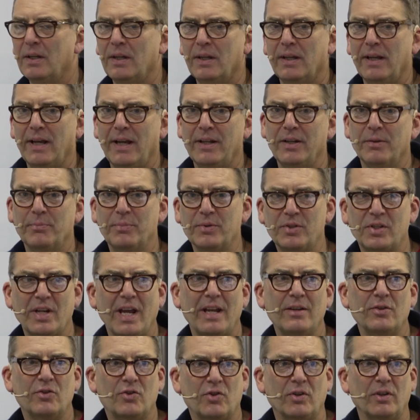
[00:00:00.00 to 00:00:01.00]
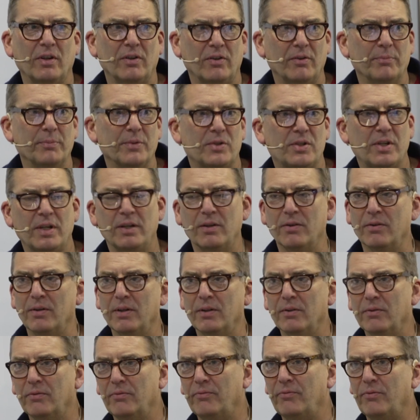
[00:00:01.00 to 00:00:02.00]
and the potential of the
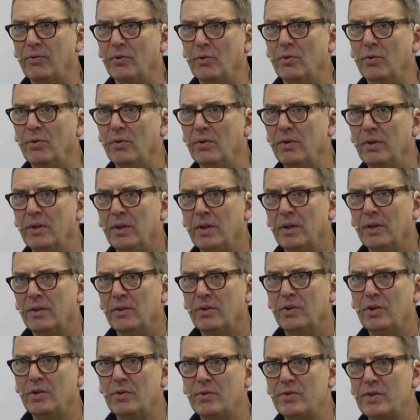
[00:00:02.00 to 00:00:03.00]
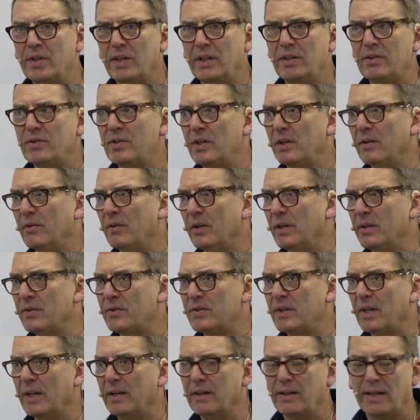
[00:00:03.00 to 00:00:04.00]
material for use in interiors
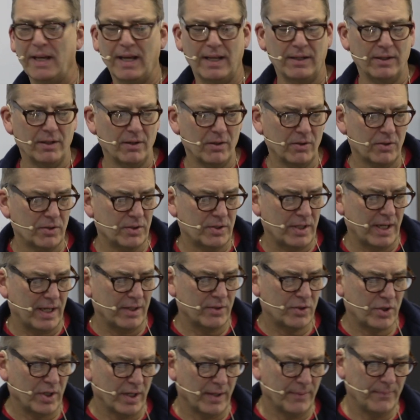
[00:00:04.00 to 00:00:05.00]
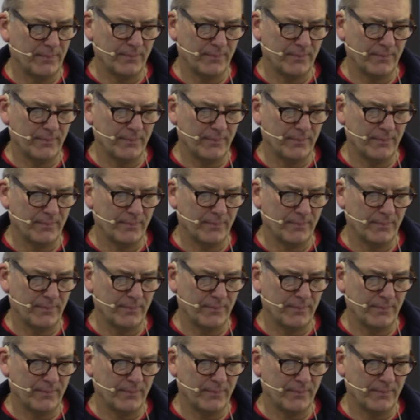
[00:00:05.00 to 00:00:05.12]
and architecture.